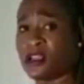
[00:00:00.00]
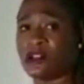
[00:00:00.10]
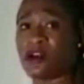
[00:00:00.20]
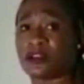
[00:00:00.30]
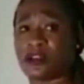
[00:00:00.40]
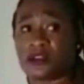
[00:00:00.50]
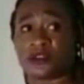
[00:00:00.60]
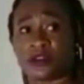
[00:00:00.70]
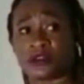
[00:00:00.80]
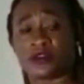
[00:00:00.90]
doctors
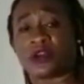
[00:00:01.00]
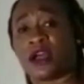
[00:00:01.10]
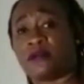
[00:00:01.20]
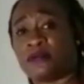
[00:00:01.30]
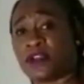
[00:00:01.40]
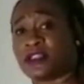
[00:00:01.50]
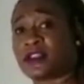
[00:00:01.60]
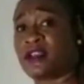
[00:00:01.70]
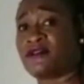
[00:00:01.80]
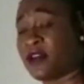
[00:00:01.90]
also can
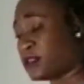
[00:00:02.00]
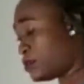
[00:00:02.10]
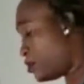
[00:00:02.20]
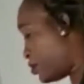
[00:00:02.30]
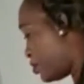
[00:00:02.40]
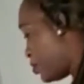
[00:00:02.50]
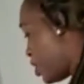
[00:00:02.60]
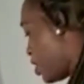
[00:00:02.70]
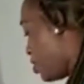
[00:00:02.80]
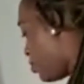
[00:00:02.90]
prescribe
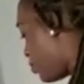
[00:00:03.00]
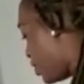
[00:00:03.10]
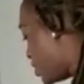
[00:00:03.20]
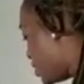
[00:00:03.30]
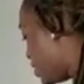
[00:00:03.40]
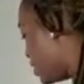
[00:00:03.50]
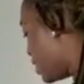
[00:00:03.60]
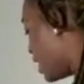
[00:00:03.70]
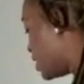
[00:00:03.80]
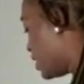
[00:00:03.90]
vasopressin
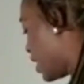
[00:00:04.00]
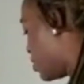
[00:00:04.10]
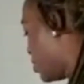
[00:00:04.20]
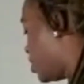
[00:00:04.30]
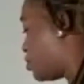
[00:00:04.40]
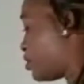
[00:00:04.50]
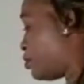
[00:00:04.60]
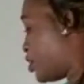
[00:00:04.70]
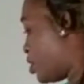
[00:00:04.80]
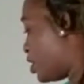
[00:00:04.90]
antagonists may
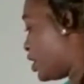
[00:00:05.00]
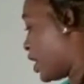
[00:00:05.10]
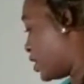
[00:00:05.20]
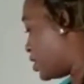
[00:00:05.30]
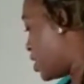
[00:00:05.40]
be ordered